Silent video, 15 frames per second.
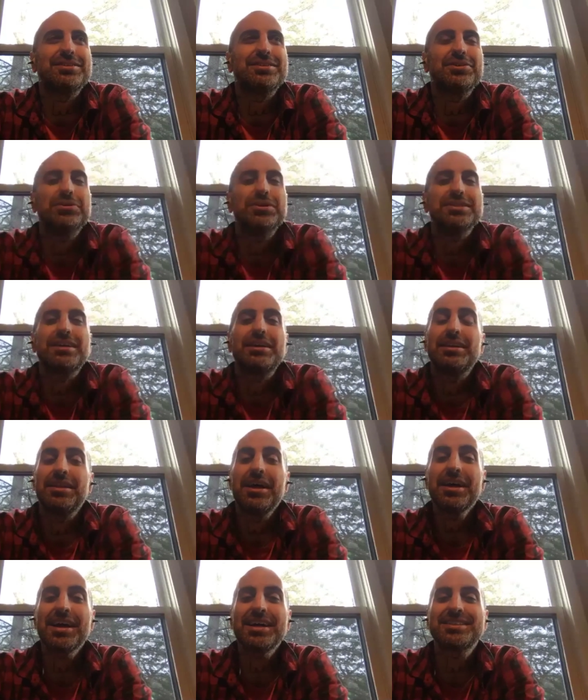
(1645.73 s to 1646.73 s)
is
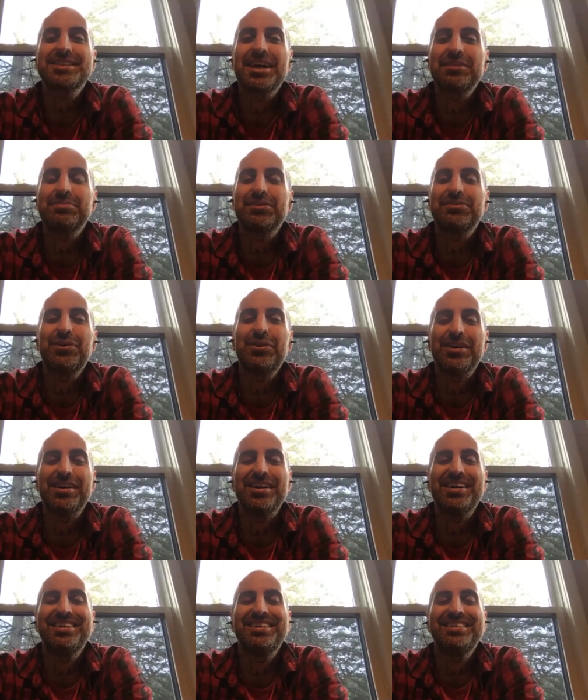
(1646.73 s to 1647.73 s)
like I said before.
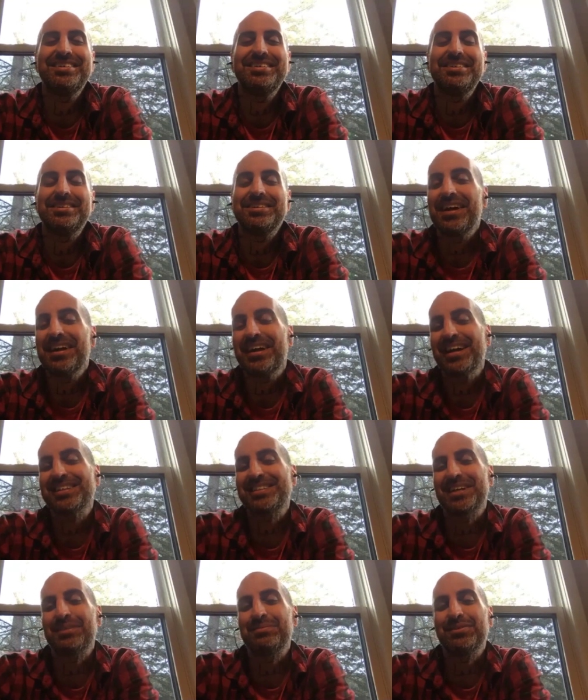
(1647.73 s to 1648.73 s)
Like
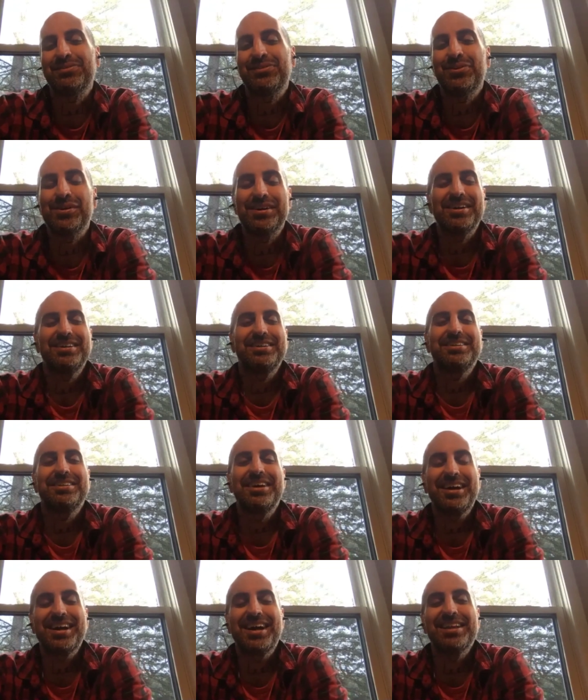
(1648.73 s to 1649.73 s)

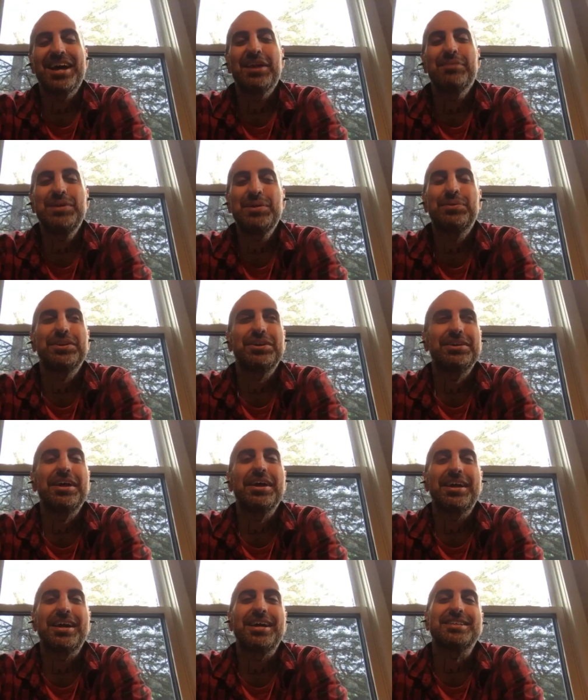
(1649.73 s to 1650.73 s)
a lot of people are
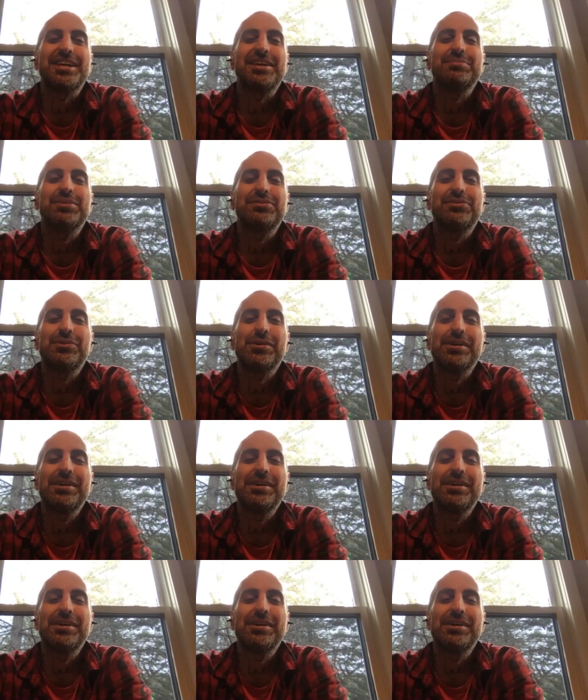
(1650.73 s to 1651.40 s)
like I said before.